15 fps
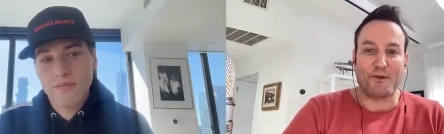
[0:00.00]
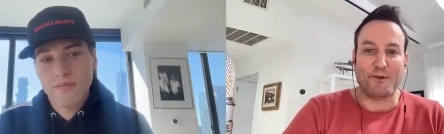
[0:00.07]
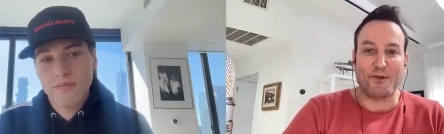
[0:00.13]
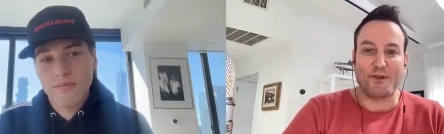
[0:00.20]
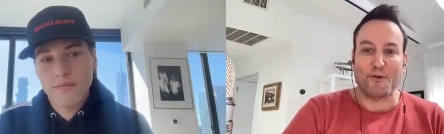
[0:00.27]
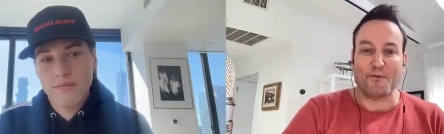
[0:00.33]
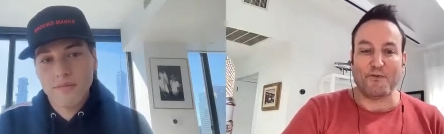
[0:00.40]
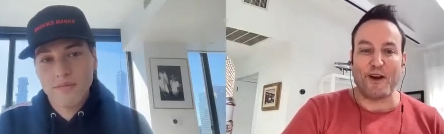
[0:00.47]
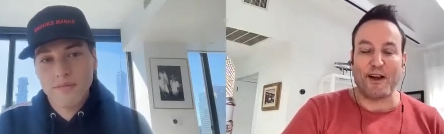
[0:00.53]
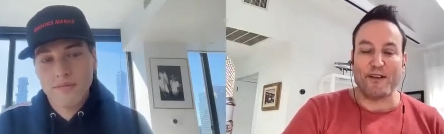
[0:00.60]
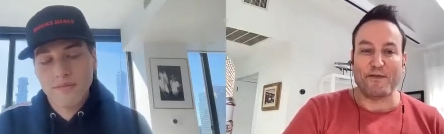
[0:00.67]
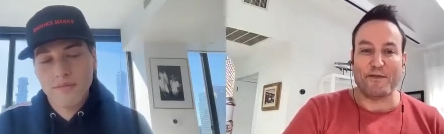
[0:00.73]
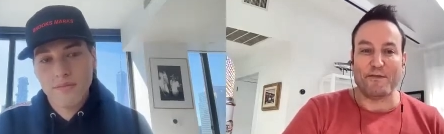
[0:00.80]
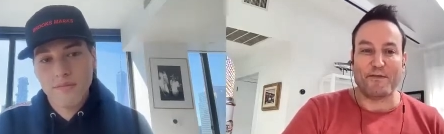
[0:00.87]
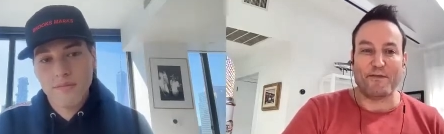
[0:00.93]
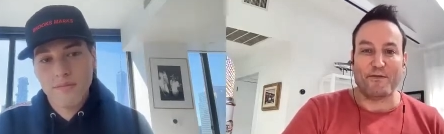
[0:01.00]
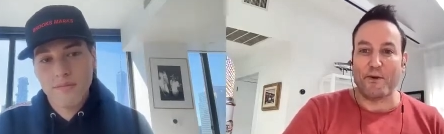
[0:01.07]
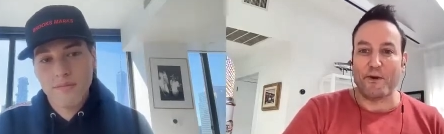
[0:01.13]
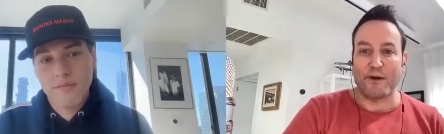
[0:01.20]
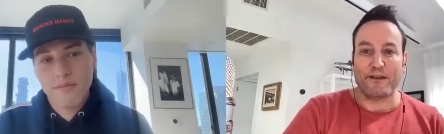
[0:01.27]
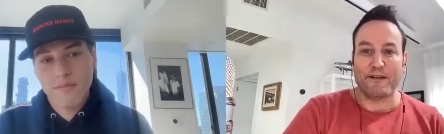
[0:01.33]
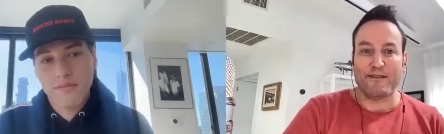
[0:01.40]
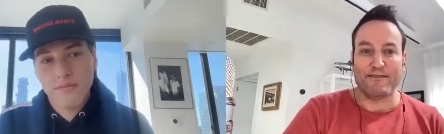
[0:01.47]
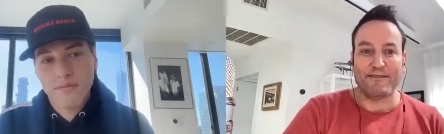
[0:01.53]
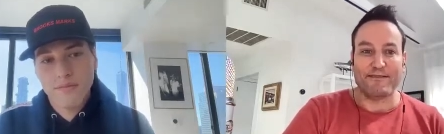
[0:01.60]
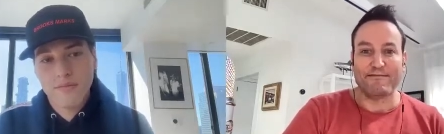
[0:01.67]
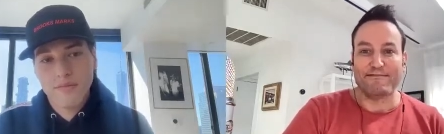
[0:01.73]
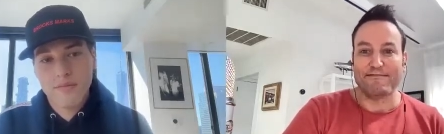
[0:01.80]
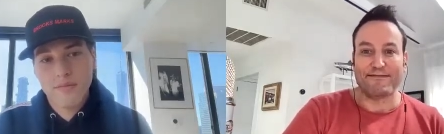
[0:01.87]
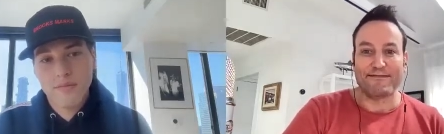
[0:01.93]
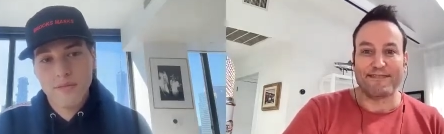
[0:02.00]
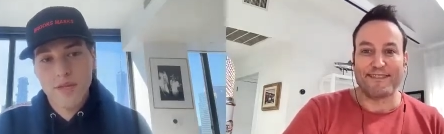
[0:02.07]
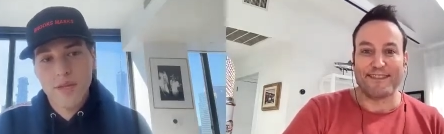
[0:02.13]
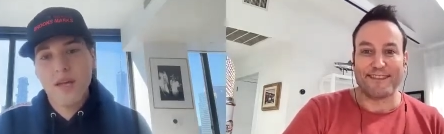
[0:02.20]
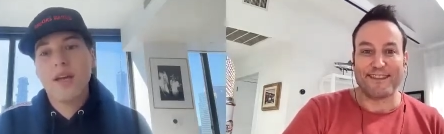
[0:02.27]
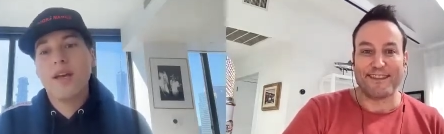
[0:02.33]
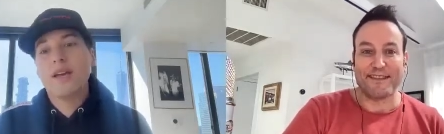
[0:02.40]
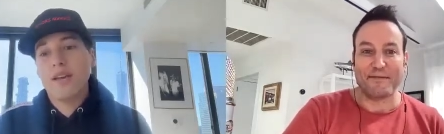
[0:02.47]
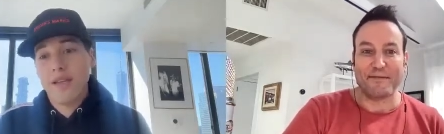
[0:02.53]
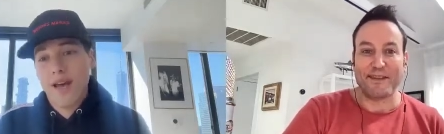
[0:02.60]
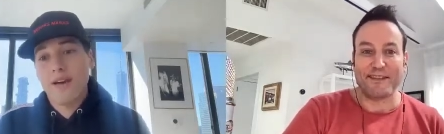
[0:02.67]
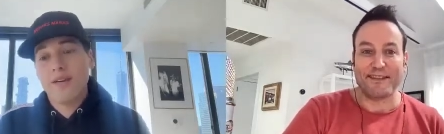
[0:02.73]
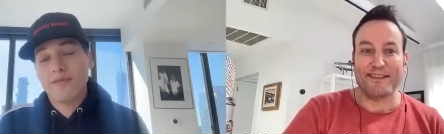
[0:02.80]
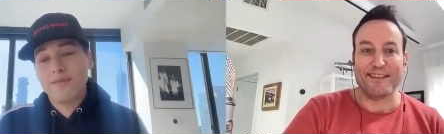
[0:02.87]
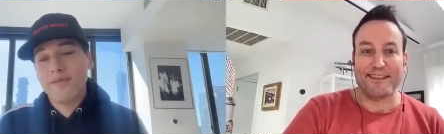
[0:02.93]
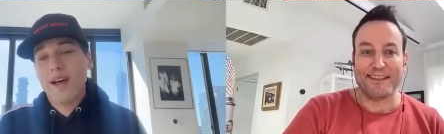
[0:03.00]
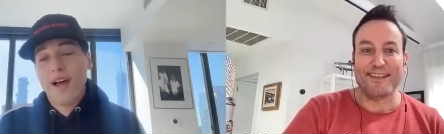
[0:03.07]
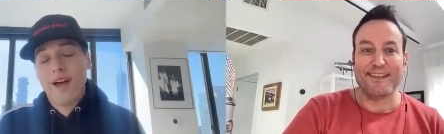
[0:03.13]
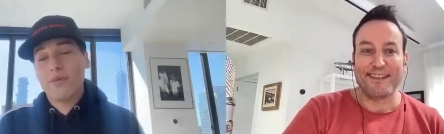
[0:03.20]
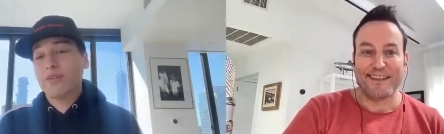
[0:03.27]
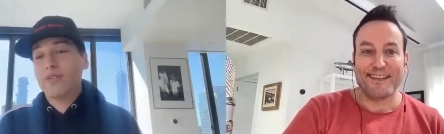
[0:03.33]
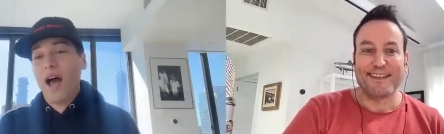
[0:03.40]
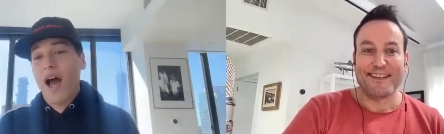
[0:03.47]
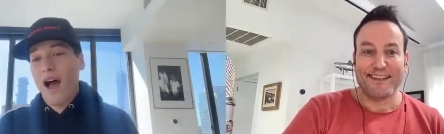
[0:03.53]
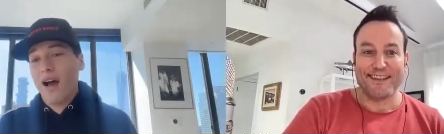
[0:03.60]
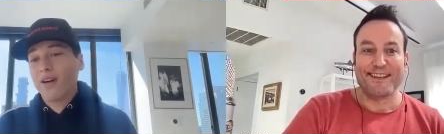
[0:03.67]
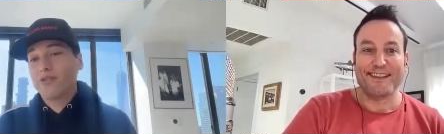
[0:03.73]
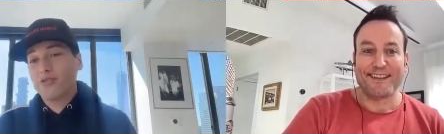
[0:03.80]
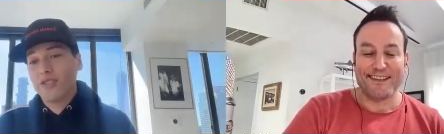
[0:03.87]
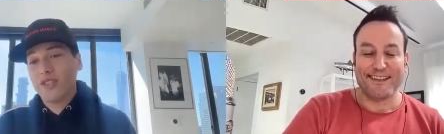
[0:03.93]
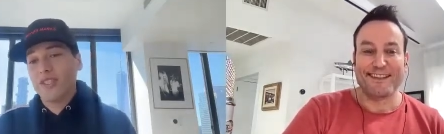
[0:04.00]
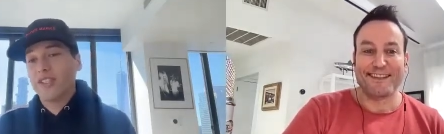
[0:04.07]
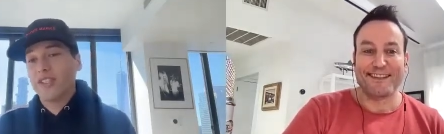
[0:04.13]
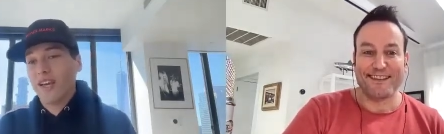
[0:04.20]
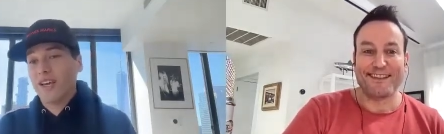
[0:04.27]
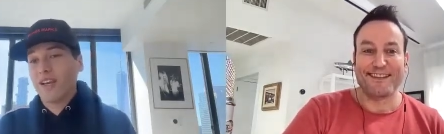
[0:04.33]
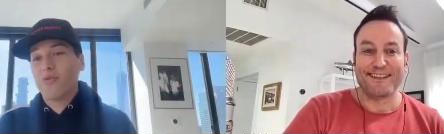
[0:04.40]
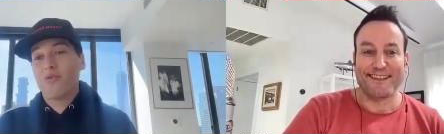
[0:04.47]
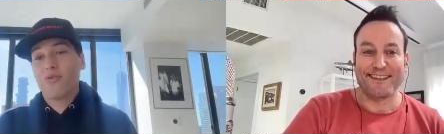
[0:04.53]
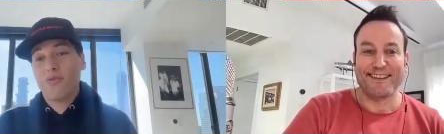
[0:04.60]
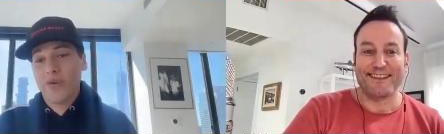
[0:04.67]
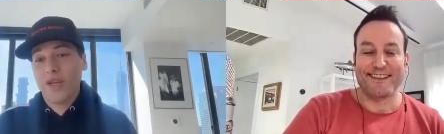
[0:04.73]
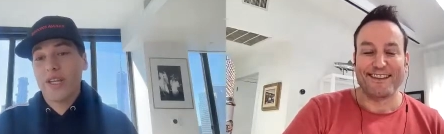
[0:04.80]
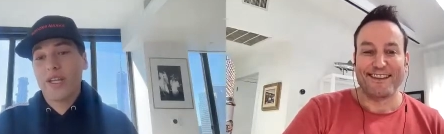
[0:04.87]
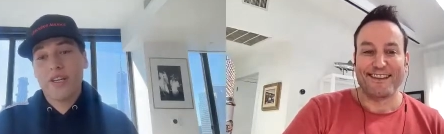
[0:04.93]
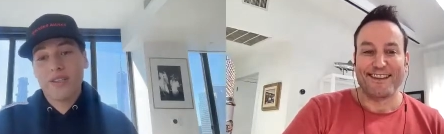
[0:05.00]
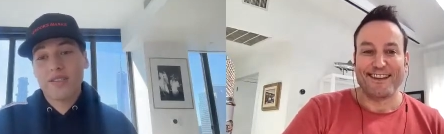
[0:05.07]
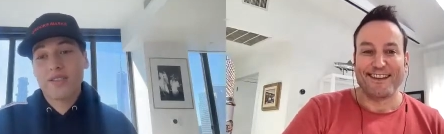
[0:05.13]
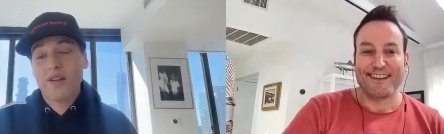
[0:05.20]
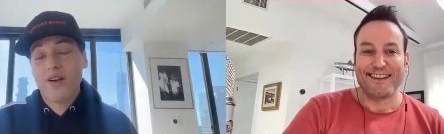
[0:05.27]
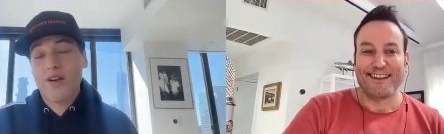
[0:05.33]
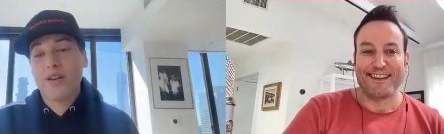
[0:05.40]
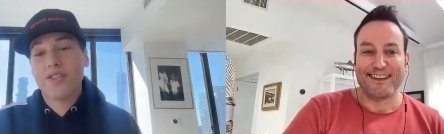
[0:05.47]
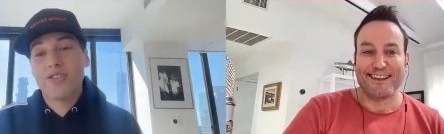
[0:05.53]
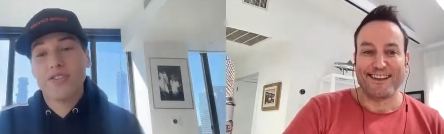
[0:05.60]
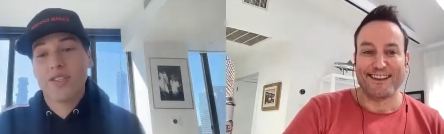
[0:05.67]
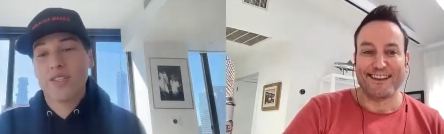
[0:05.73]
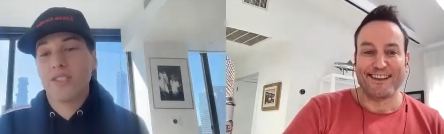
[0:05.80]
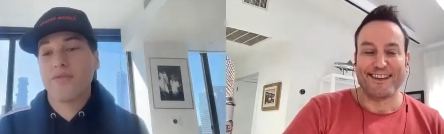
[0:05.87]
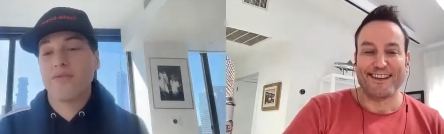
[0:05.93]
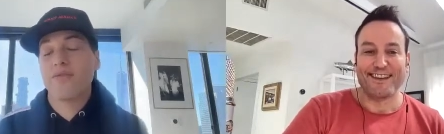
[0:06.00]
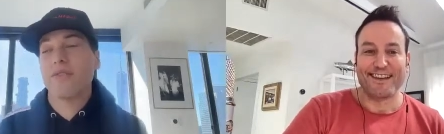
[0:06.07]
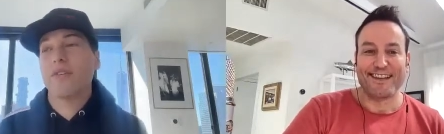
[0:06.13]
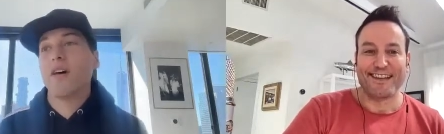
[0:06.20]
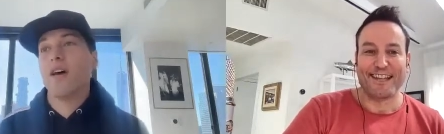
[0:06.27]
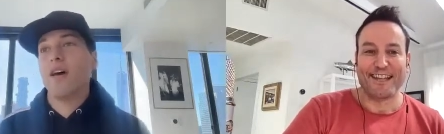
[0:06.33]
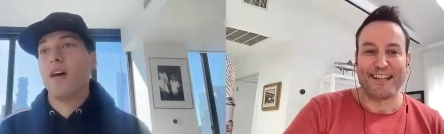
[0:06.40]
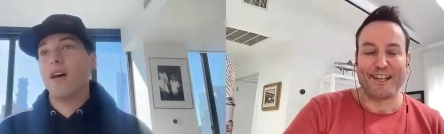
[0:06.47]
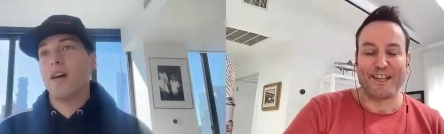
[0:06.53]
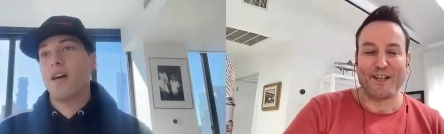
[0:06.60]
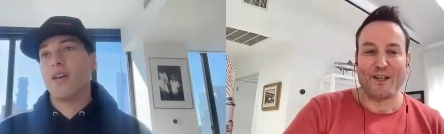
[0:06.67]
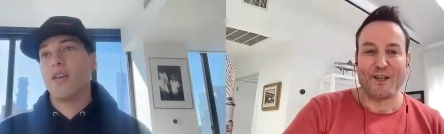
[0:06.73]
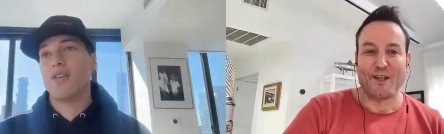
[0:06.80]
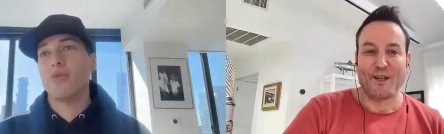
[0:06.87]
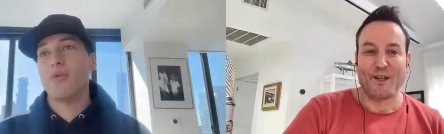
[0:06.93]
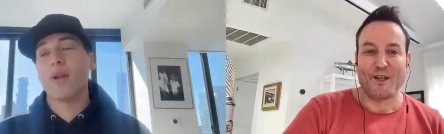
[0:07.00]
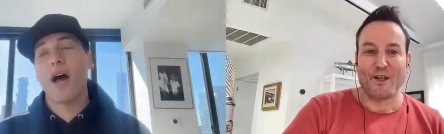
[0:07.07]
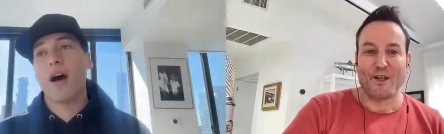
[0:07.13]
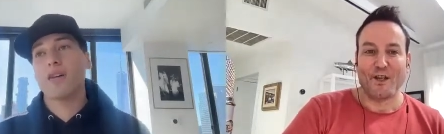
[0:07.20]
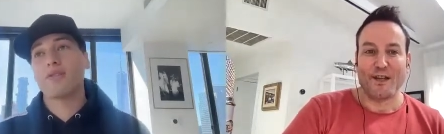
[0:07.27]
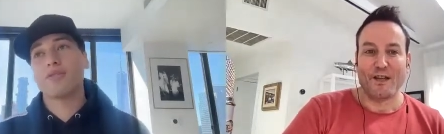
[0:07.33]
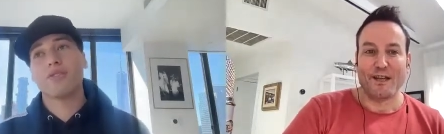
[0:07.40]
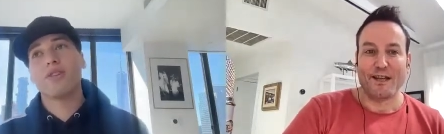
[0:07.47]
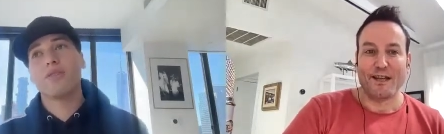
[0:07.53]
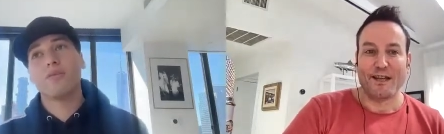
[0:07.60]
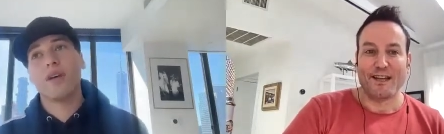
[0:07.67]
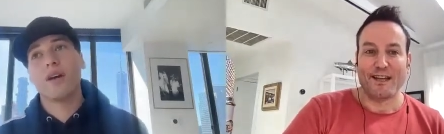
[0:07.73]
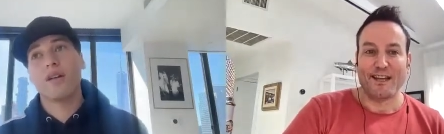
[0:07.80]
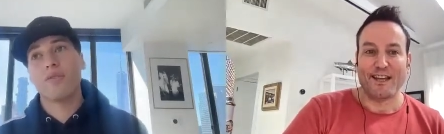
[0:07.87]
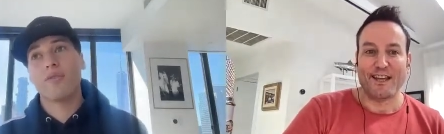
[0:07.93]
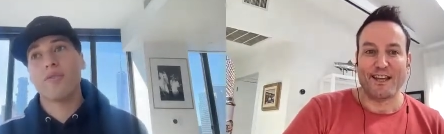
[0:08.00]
Speaker 1: she was so private before
Speaker 2: yeah. I mean, I was actually like really astonished because if you had asked her to be on a